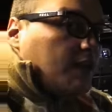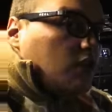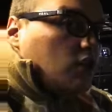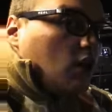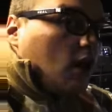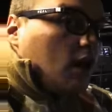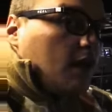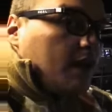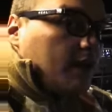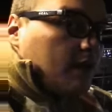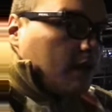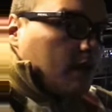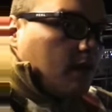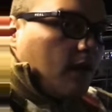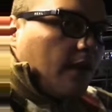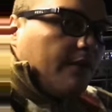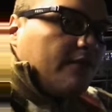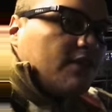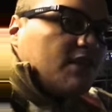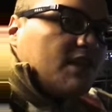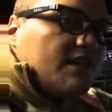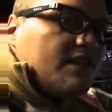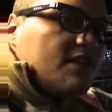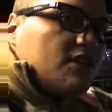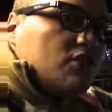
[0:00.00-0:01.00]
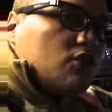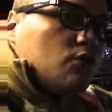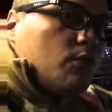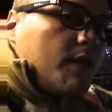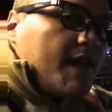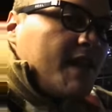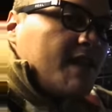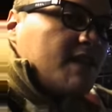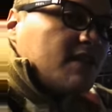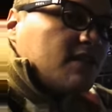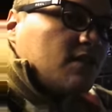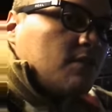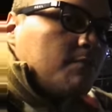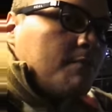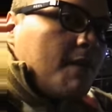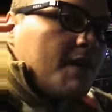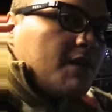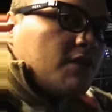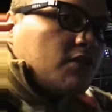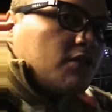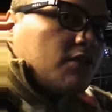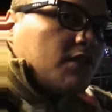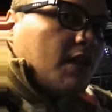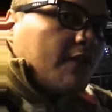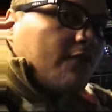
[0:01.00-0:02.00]
Charlie, have you seen this new instant
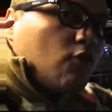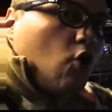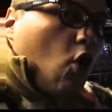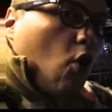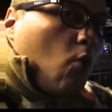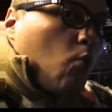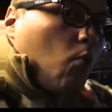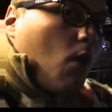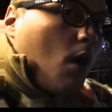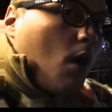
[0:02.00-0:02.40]
messenger they've got on